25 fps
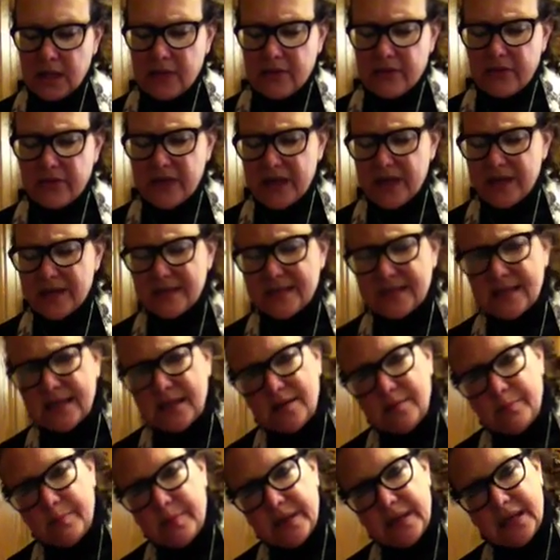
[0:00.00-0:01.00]
These
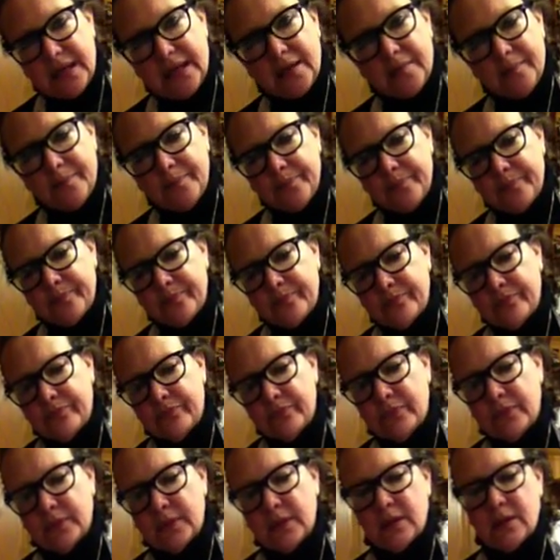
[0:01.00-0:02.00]
can be,
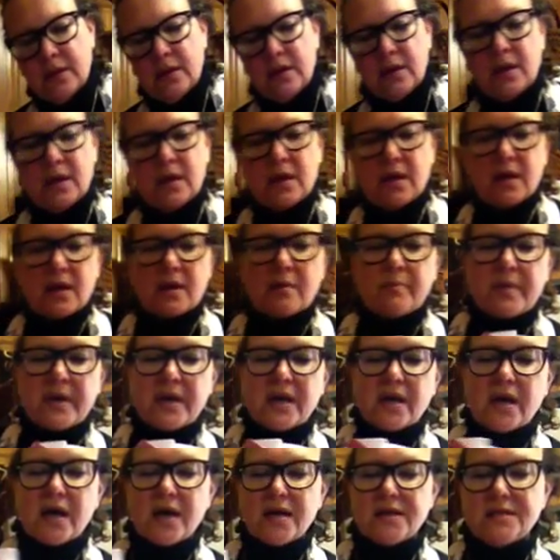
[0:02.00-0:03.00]

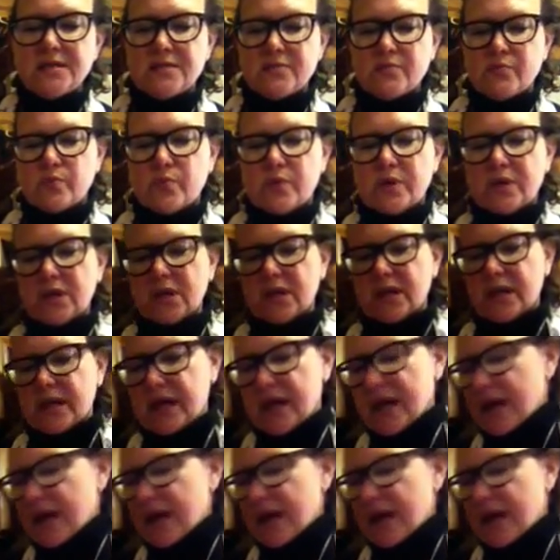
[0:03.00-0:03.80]
because really